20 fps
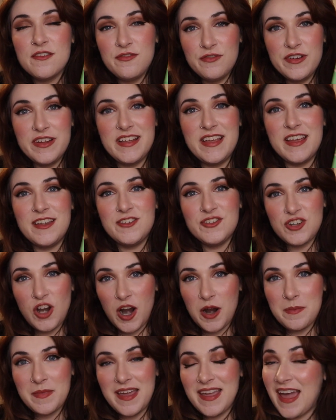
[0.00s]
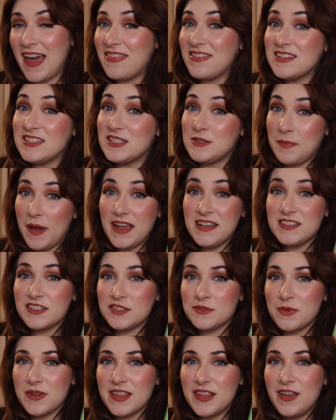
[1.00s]
freaking charming, and the spice
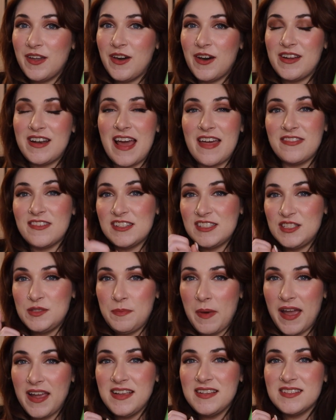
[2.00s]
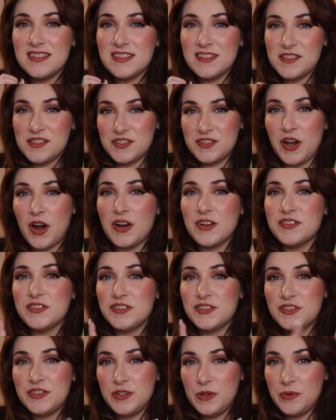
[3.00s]
is really good, and the spice
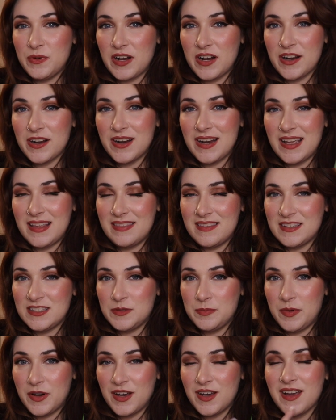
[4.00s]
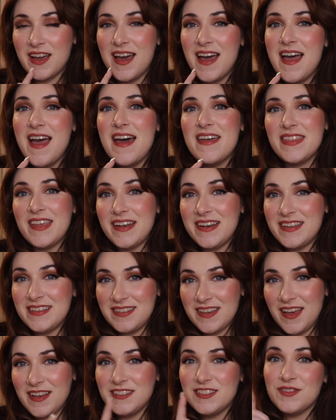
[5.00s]
starts sooner in this book than it
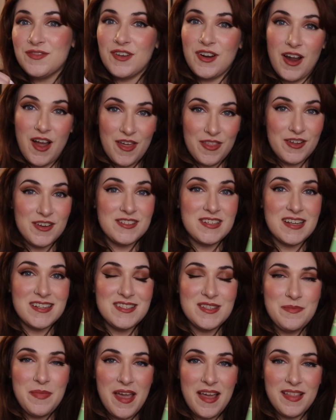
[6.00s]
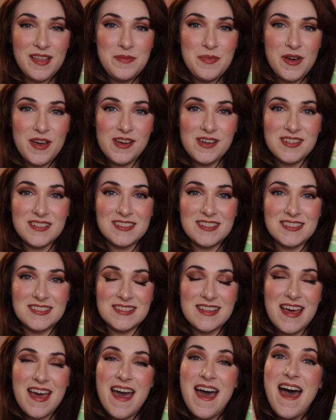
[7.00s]
does for other Tessa Bailey books,
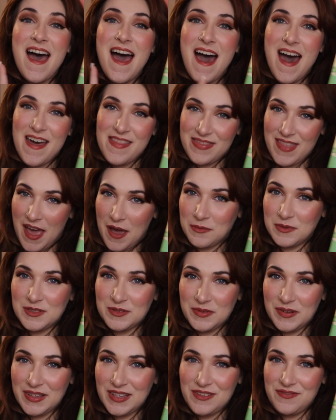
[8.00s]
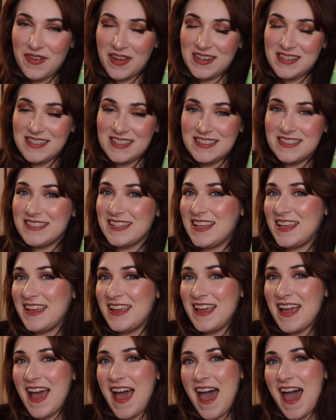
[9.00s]
and that was really fun to
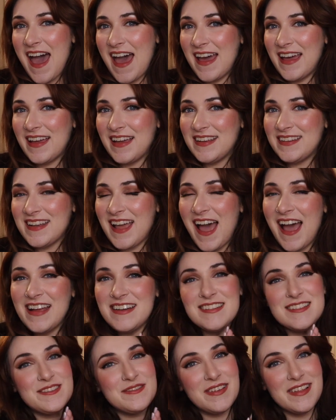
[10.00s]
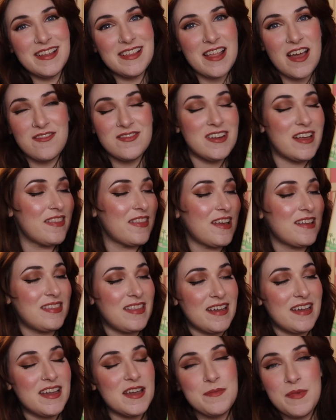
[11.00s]
see, and I just really loved it. And like
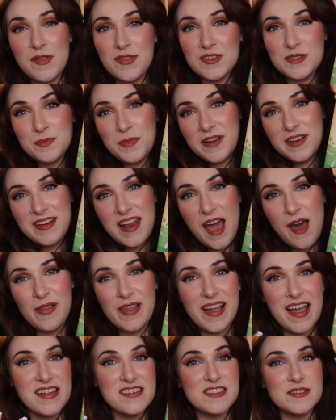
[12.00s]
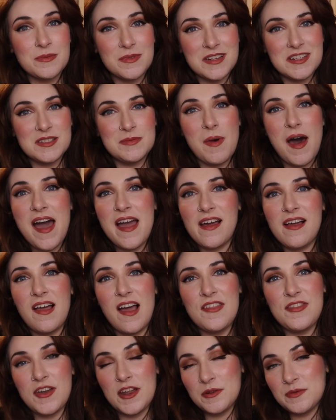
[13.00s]
thinking about this book now, like I just want to smile.
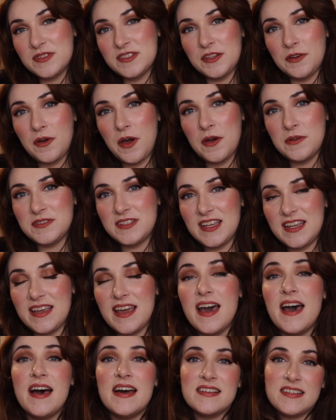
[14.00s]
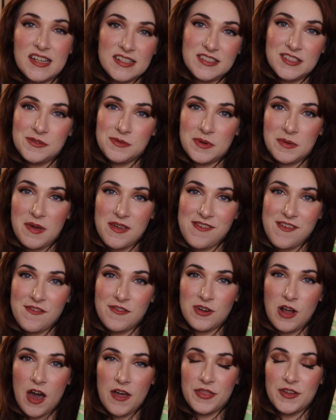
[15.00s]
I thought it was so cozy. Tessa's one of my
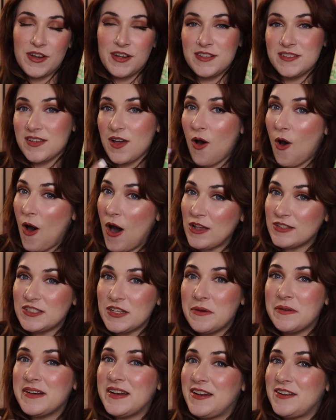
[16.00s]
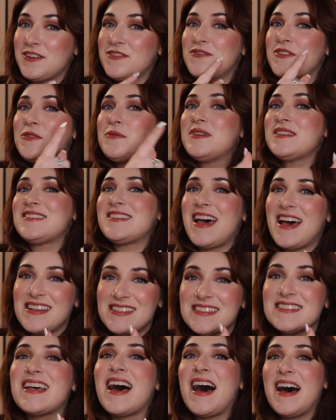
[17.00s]
favorite authors. Also an interview with
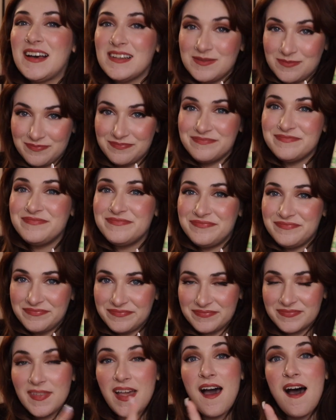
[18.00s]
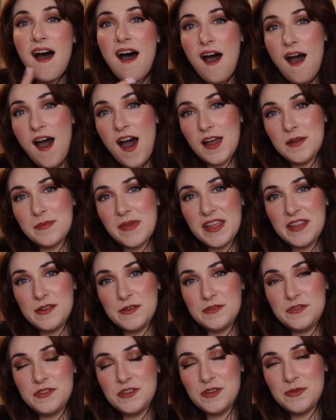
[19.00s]
Tessa on my
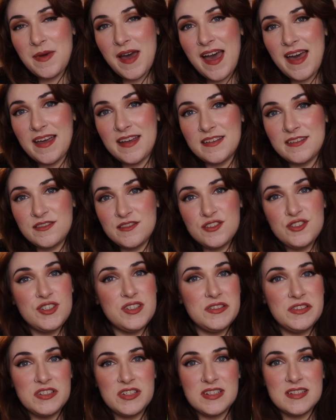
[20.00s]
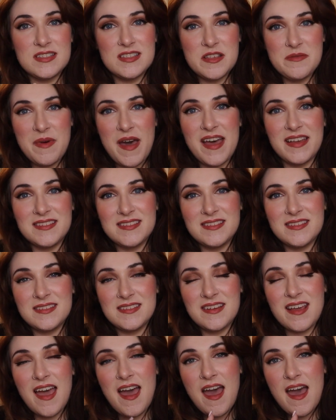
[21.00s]
YouTube, and she's just the
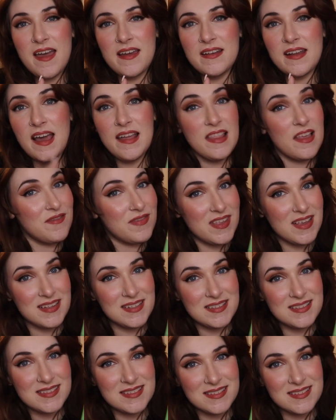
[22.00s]
best, and I love this.